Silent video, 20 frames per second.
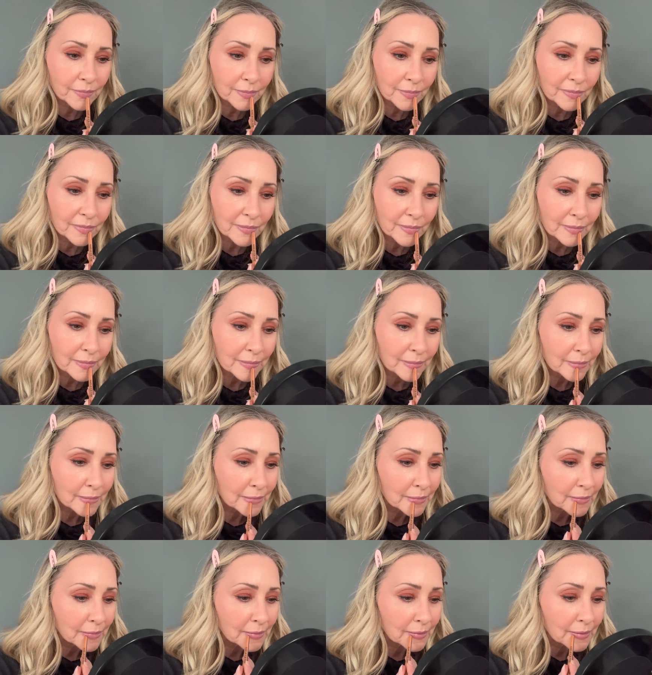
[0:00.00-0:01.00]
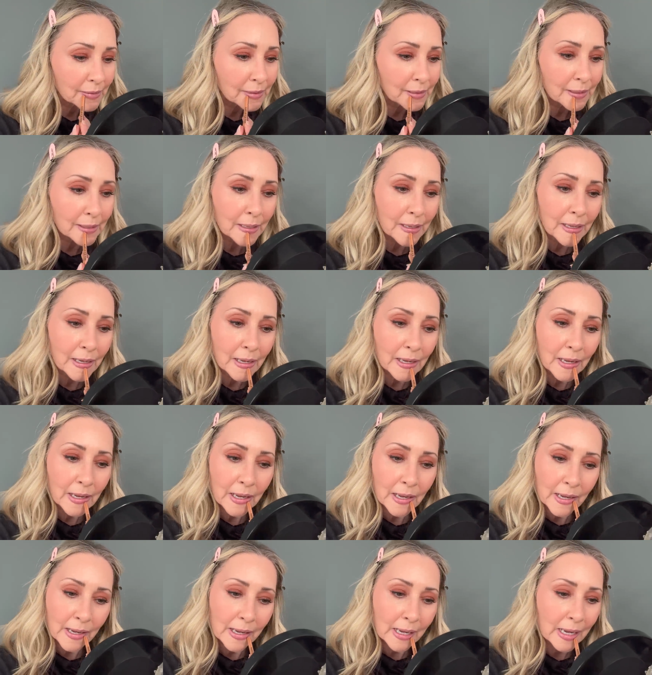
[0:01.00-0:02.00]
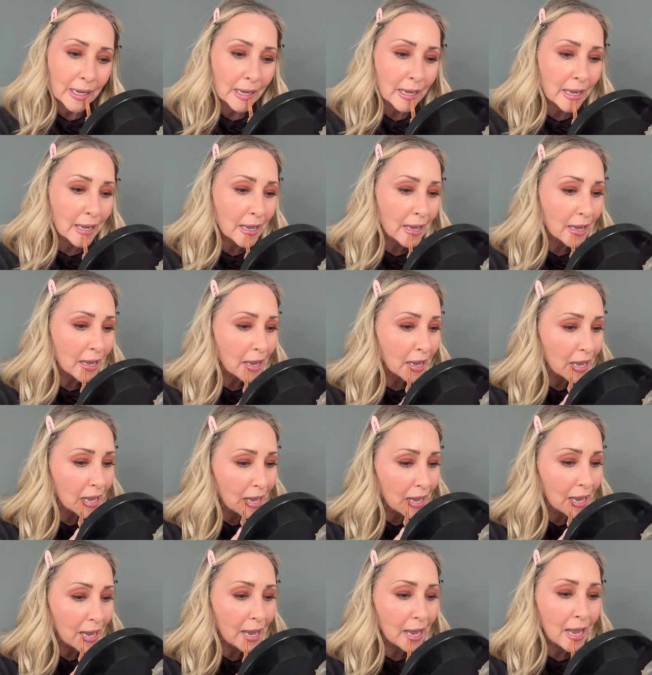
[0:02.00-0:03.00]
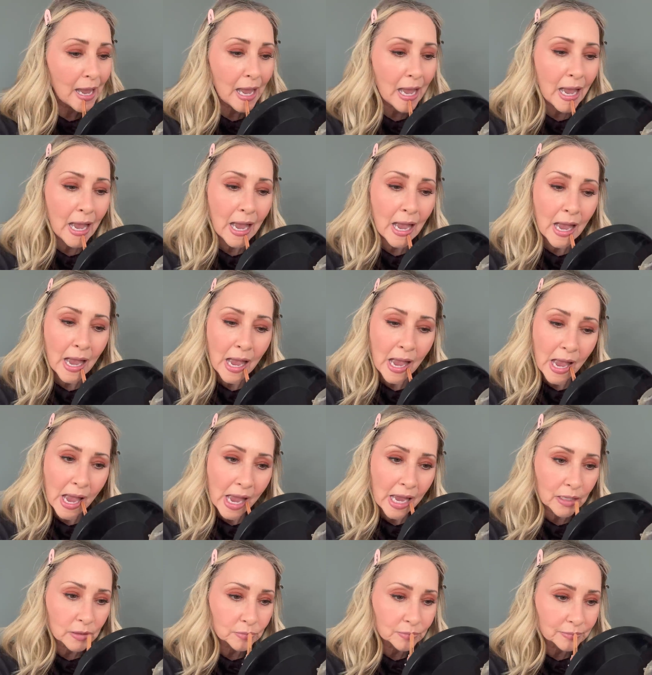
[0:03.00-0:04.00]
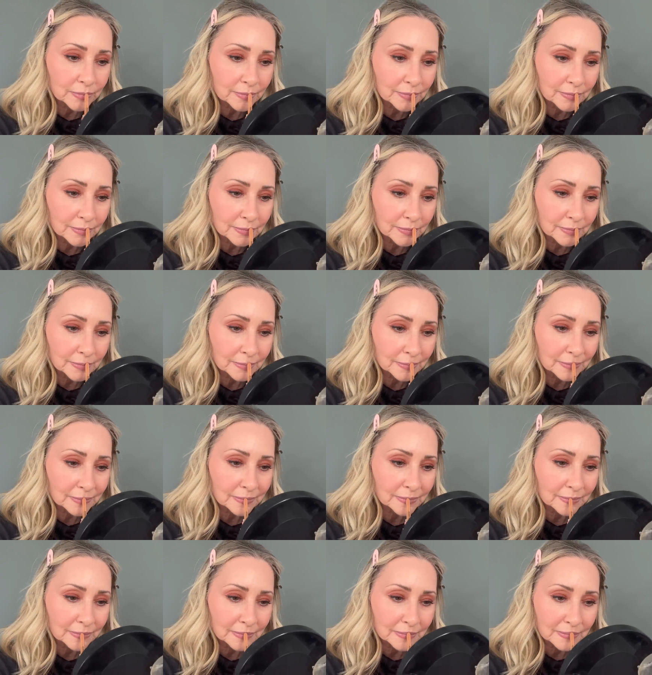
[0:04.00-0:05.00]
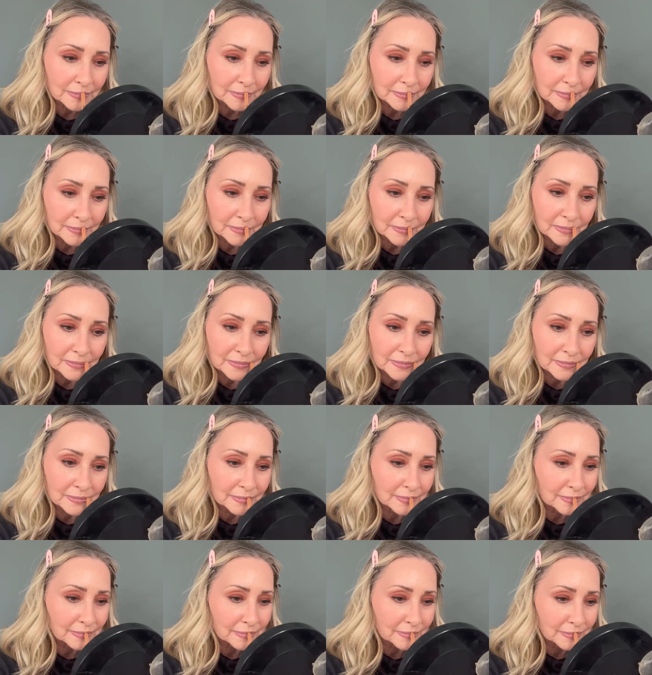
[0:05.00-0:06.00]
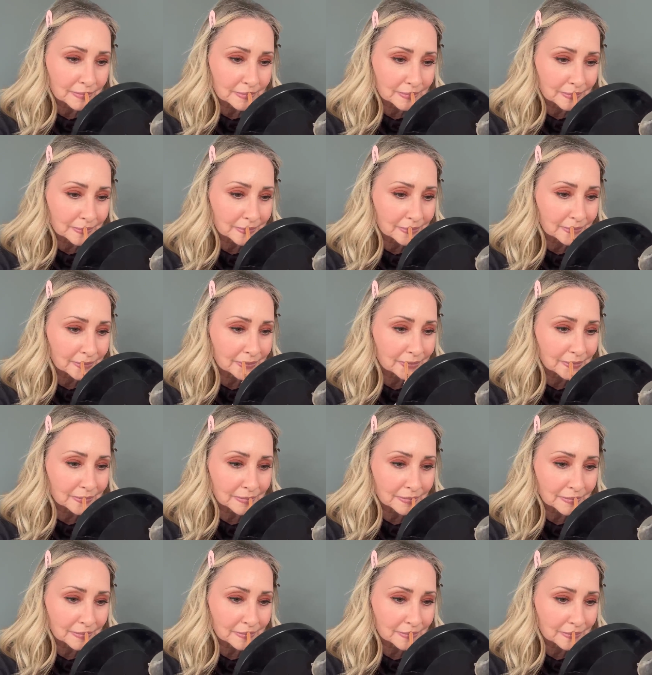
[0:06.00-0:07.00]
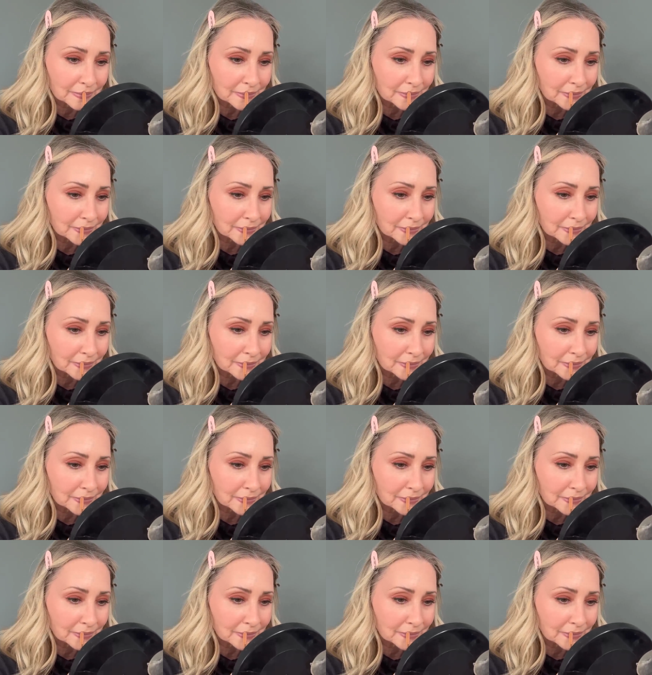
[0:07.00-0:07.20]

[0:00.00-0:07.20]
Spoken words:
[no speech]